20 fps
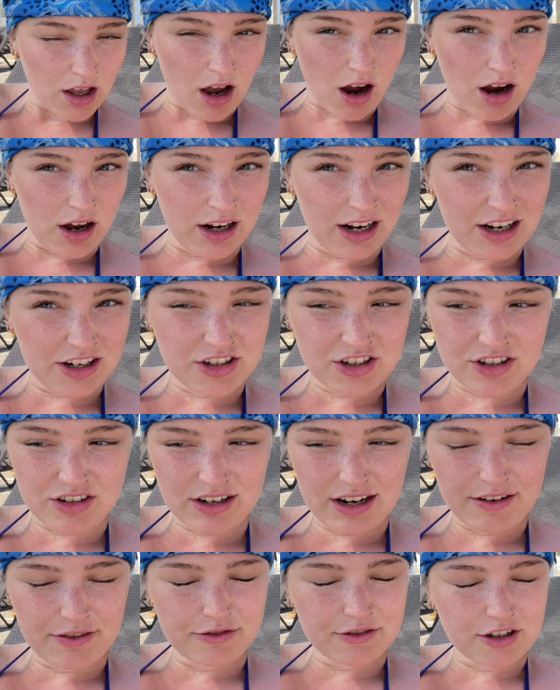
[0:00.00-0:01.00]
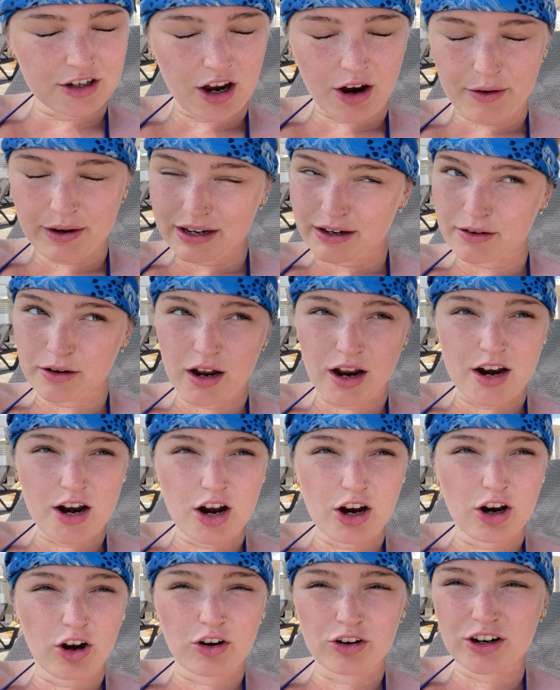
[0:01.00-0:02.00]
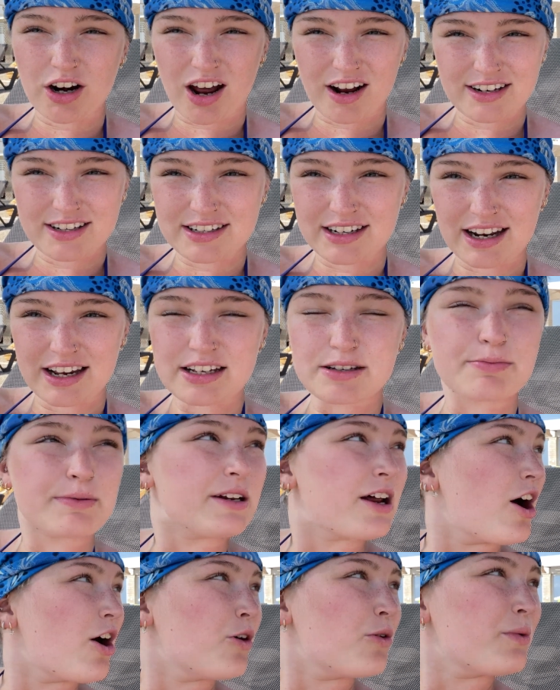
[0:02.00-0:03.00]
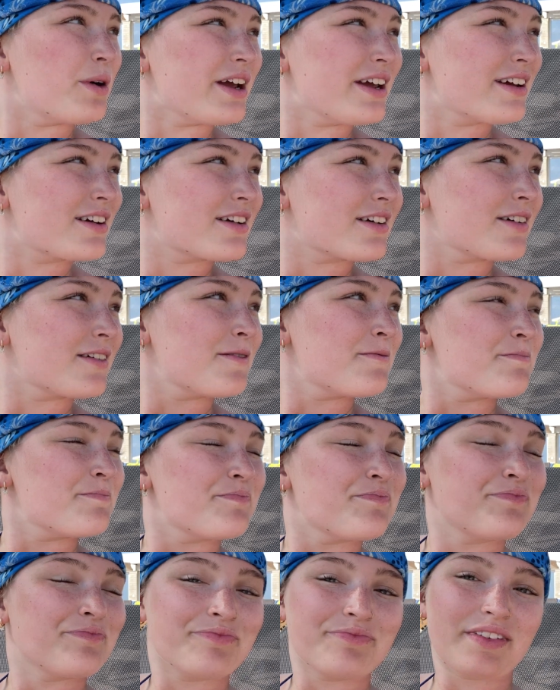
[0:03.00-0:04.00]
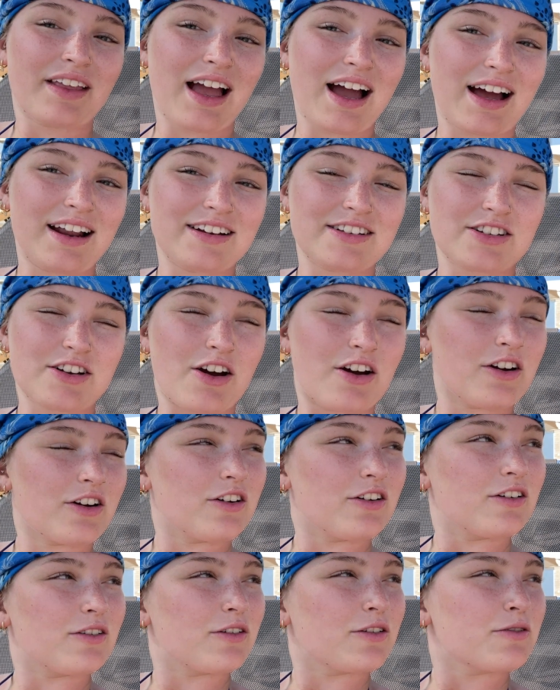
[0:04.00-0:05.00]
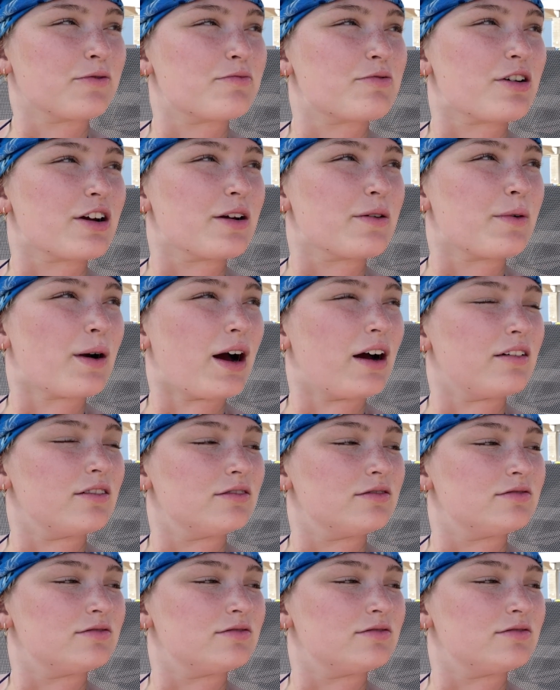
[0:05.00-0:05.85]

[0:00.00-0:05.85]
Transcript: eyelash lift going along nicely. It's been a whole week and it's going on pretty well.